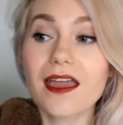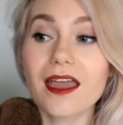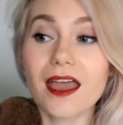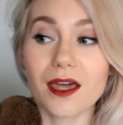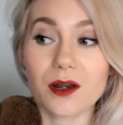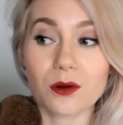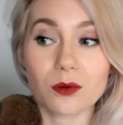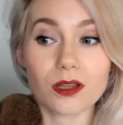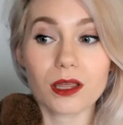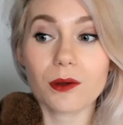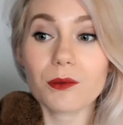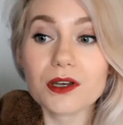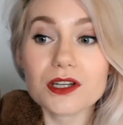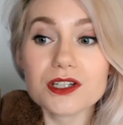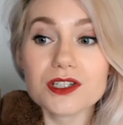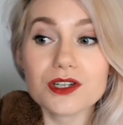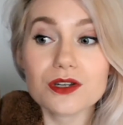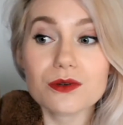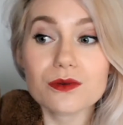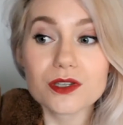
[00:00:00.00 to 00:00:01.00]
and all I wanted
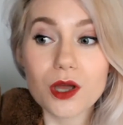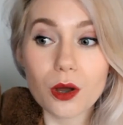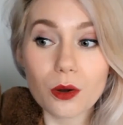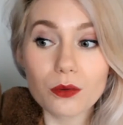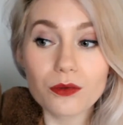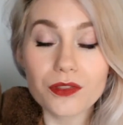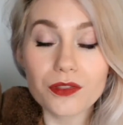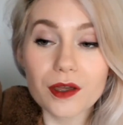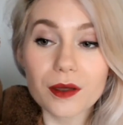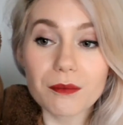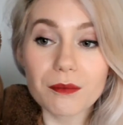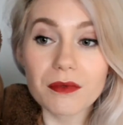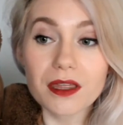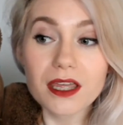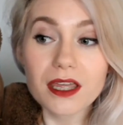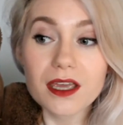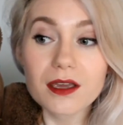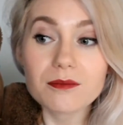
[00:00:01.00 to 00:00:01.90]
to do was hold them